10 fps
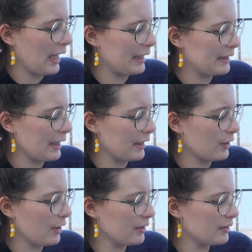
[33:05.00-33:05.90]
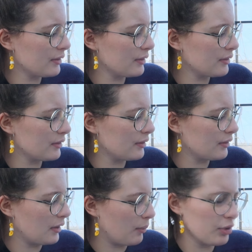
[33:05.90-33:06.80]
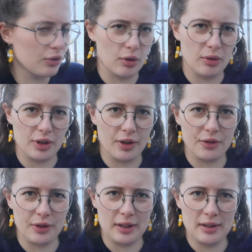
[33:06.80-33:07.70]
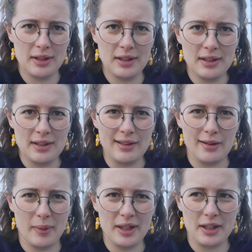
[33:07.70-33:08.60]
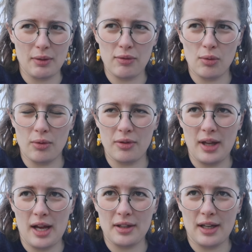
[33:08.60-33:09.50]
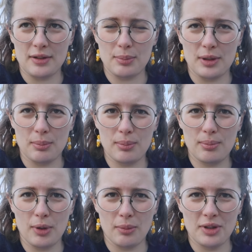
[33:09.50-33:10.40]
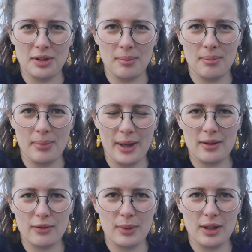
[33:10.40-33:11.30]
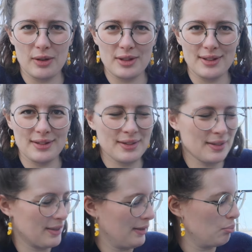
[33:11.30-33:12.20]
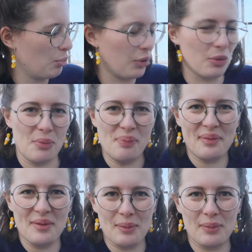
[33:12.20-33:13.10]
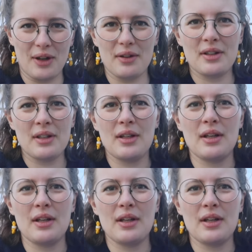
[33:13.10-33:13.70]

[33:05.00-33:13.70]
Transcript: And I got, I'm pretty sure I only got three. I might have a fourth that has been popped in the back of my closet. but don't But